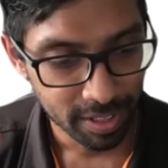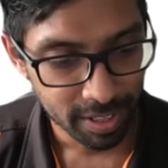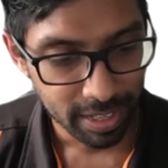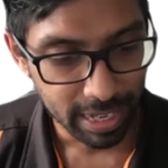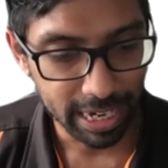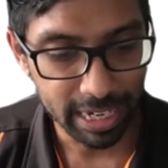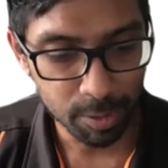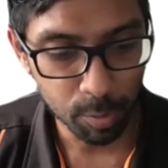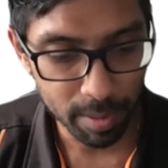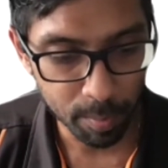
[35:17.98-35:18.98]
at any
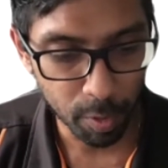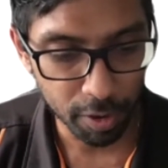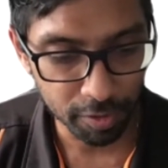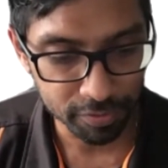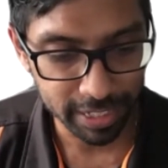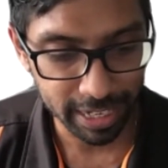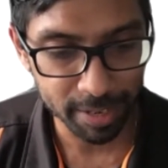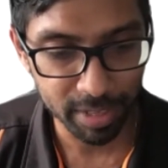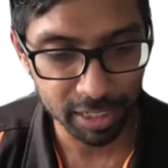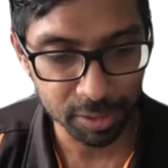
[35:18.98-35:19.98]
one point of time
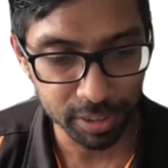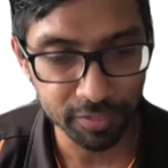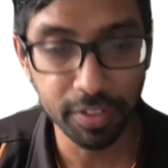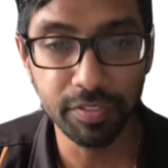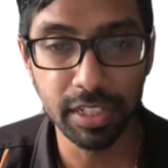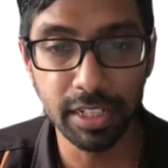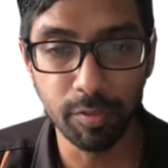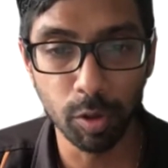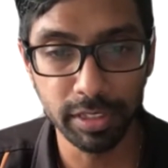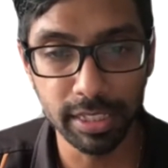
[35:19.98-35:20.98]
there's only 50
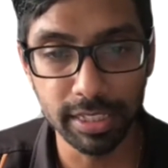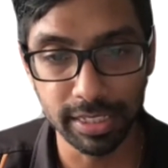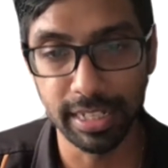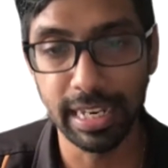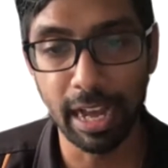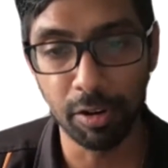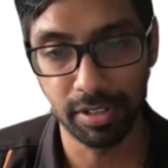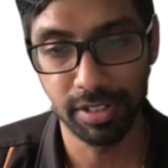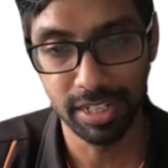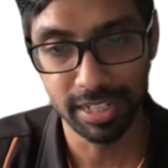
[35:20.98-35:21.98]
devotees allowed
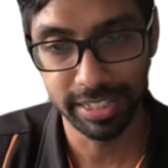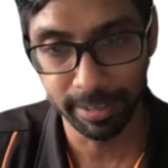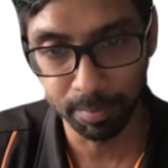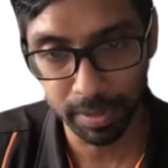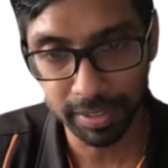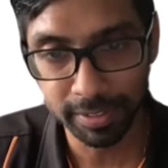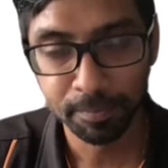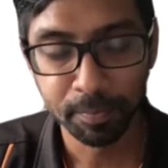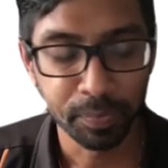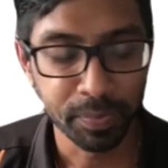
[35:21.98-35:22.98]
in a temple,
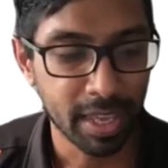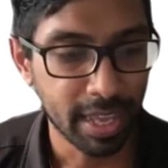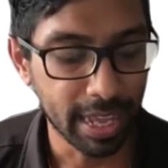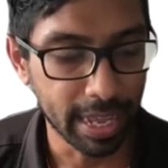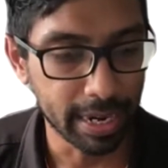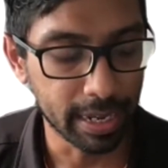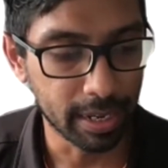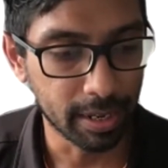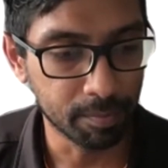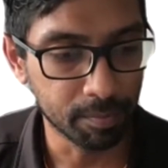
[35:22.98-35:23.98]
and
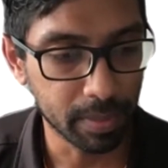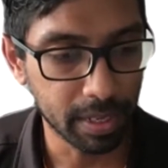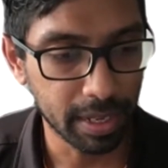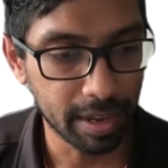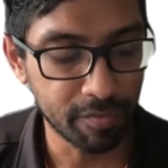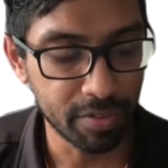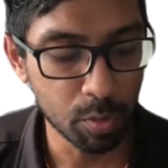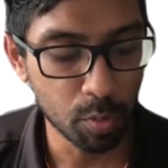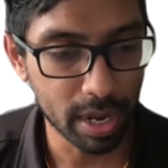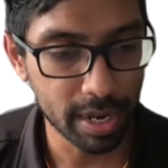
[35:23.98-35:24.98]

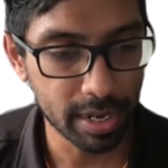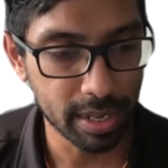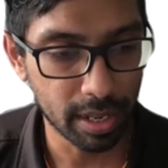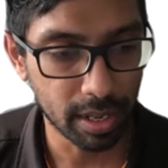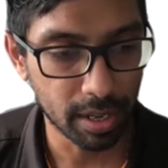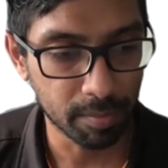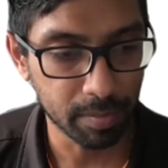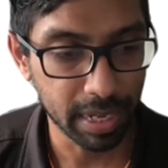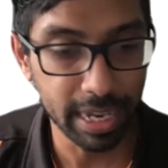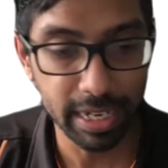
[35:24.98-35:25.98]
everyone
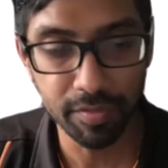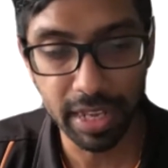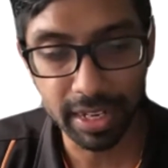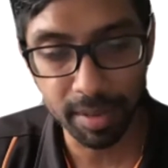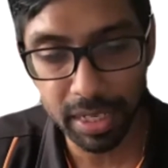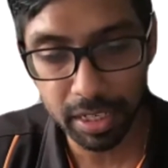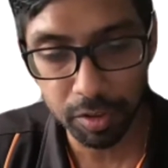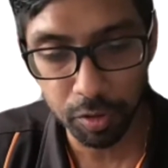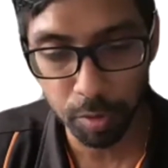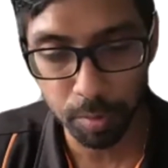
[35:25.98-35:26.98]
and if they are coming in
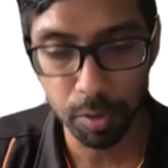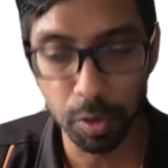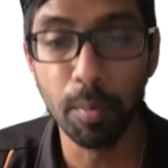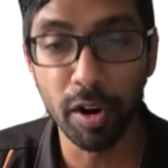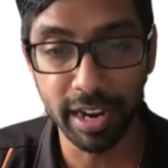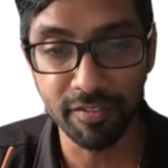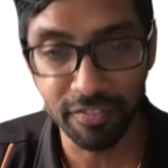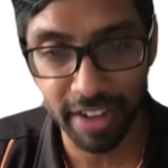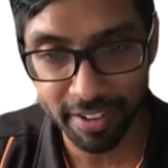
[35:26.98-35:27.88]
group, no more than 5.